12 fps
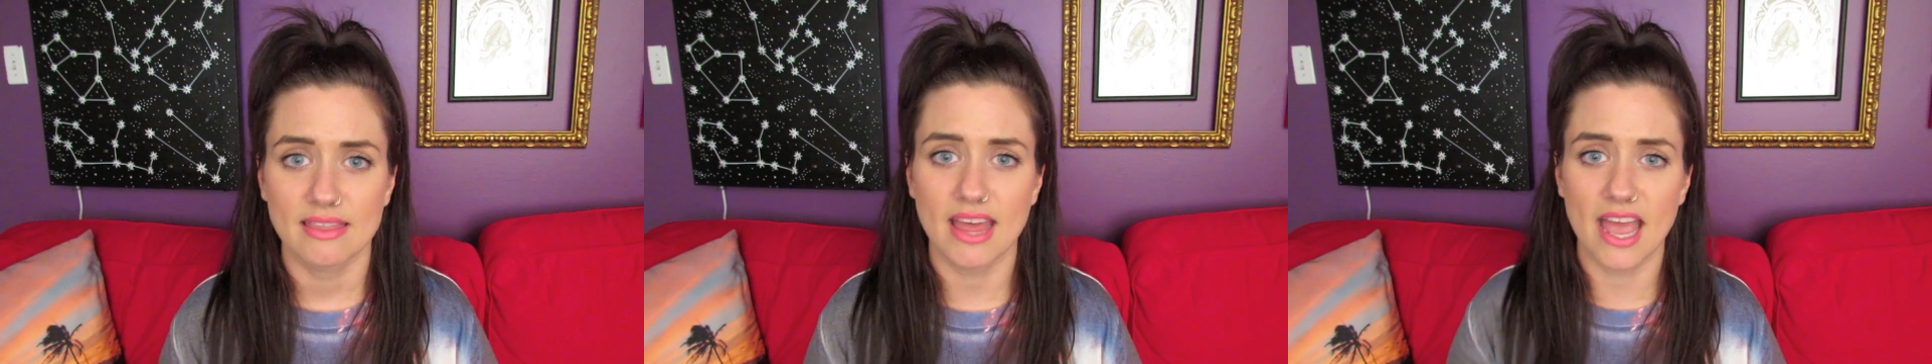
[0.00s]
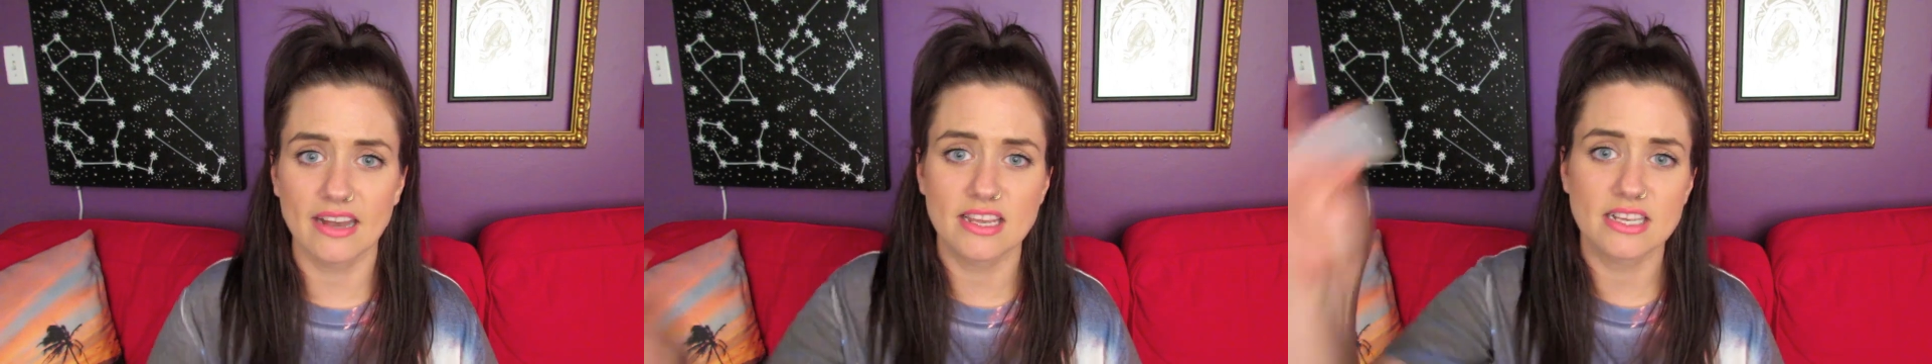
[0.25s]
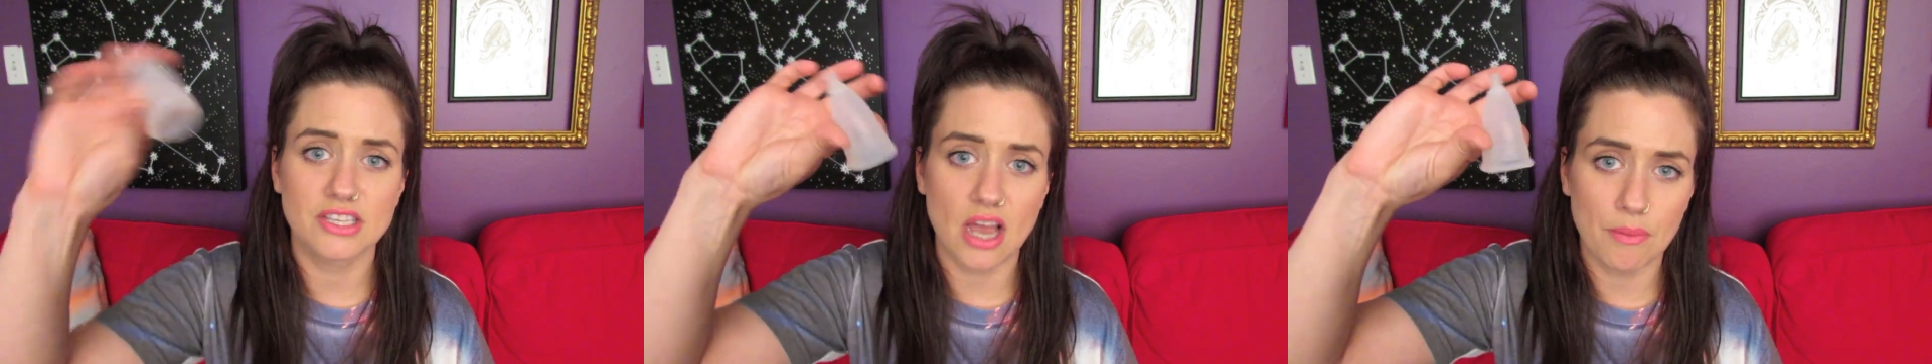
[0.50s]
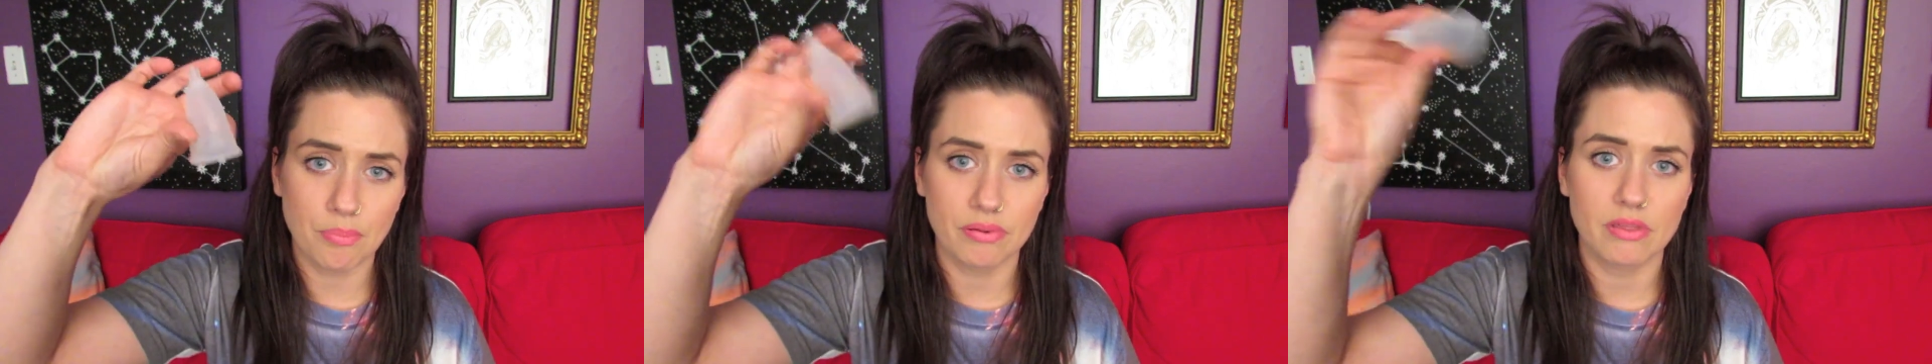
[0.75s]
Then you
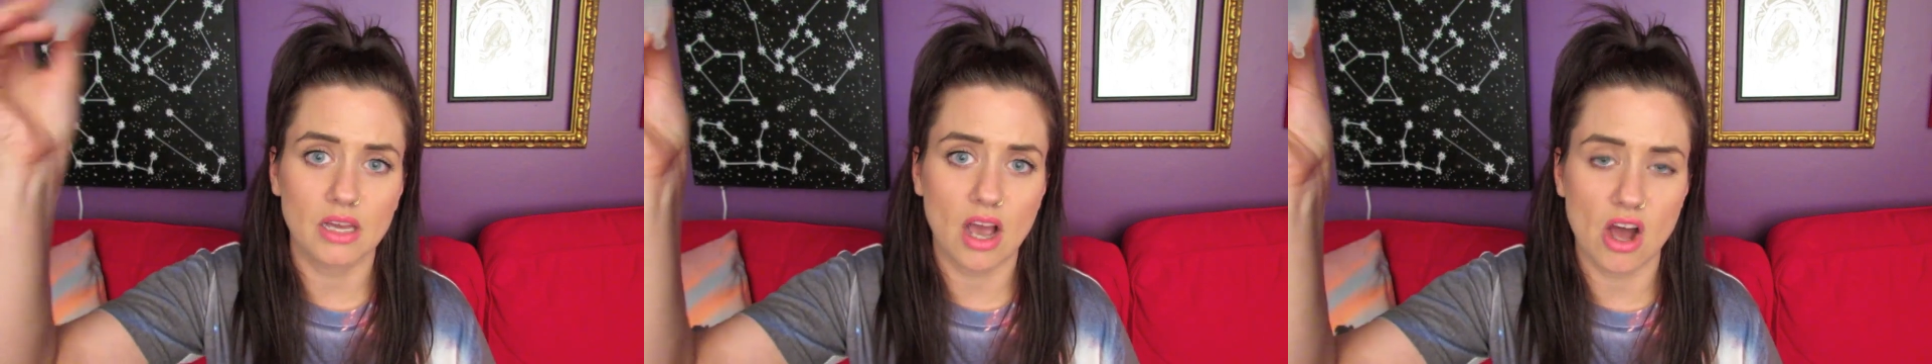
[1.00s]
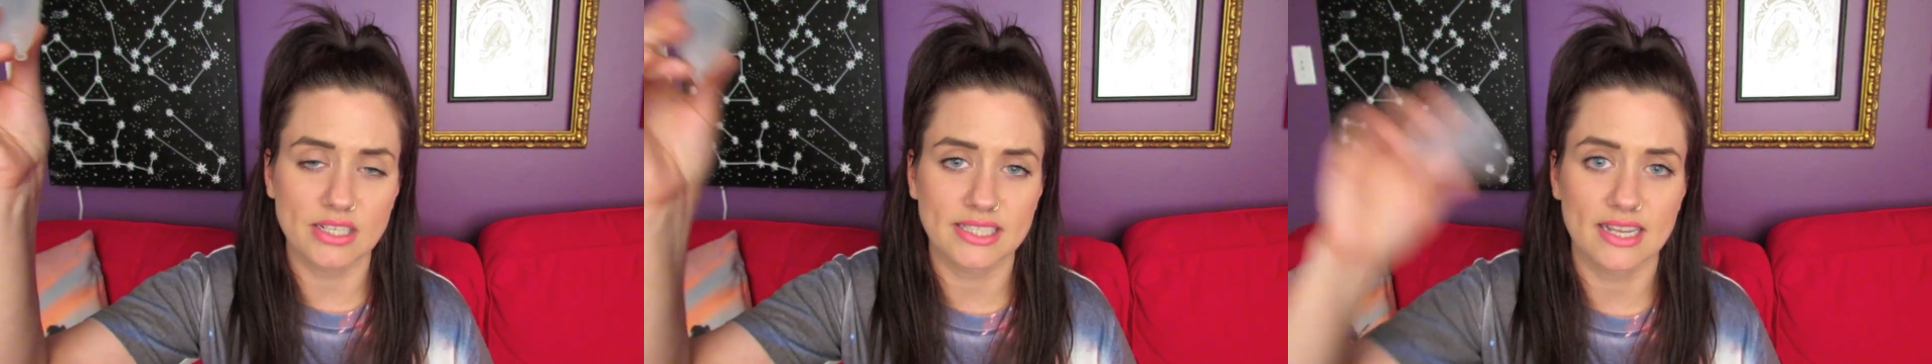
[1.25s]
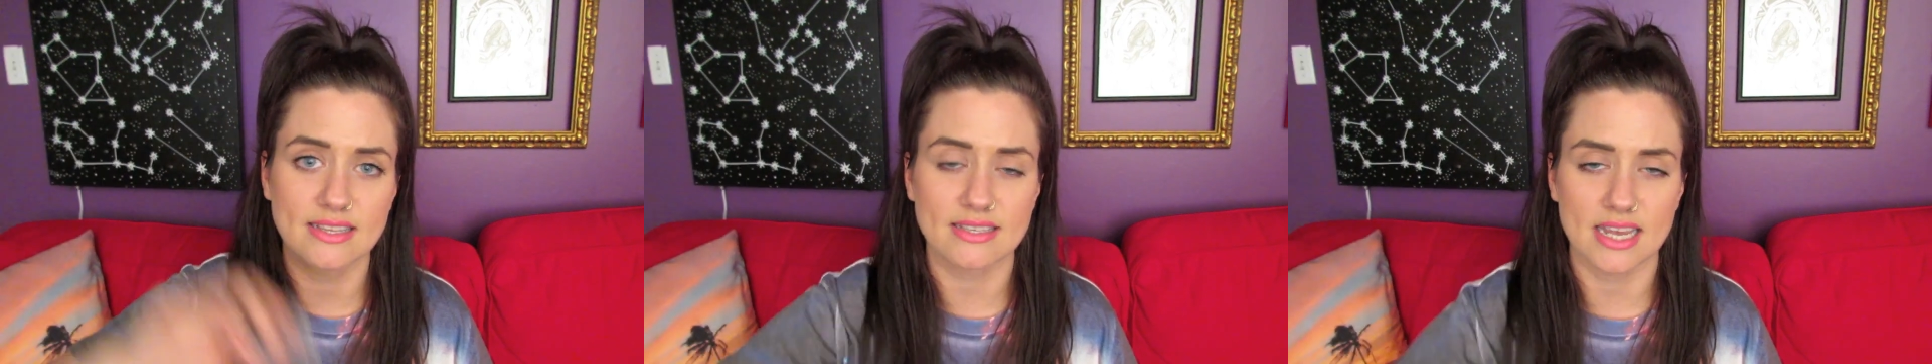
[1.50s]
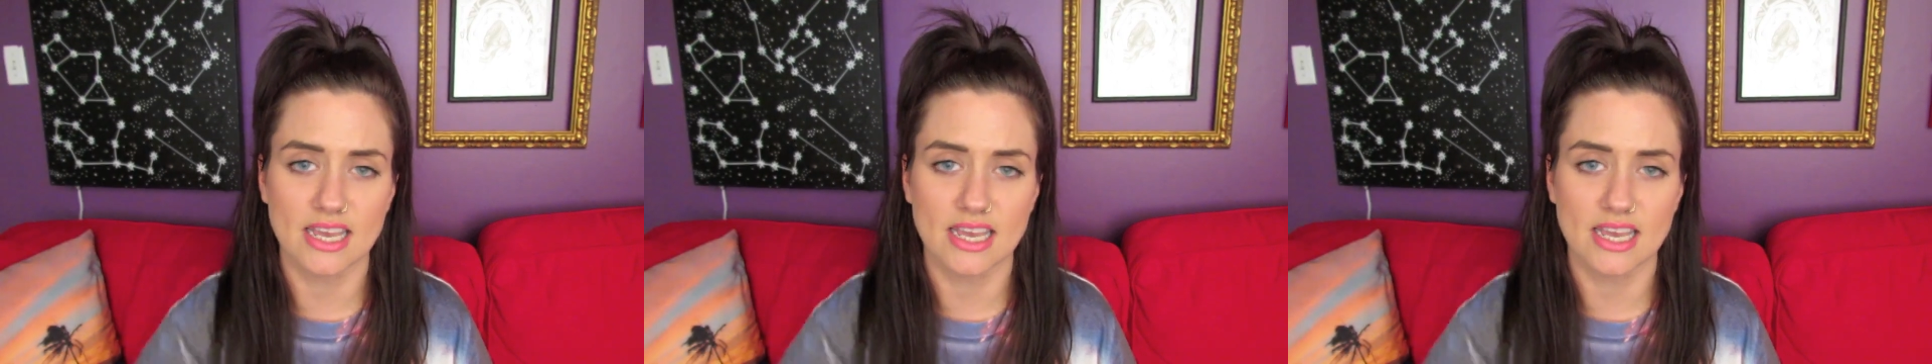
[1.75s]
dump the contents